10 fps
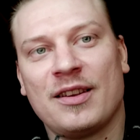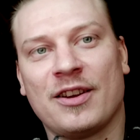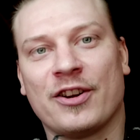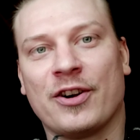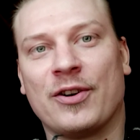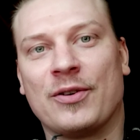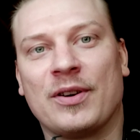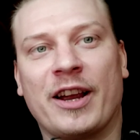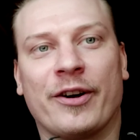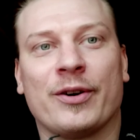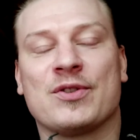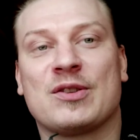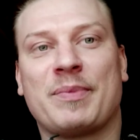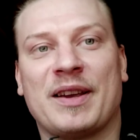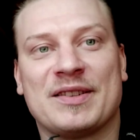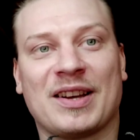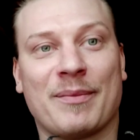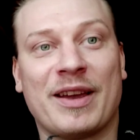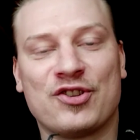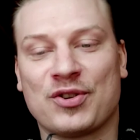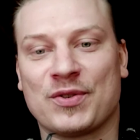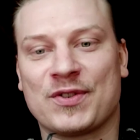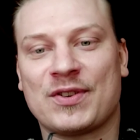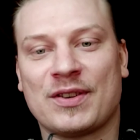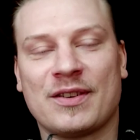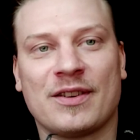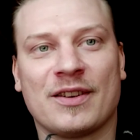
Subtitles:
you know, aerospace dimensions,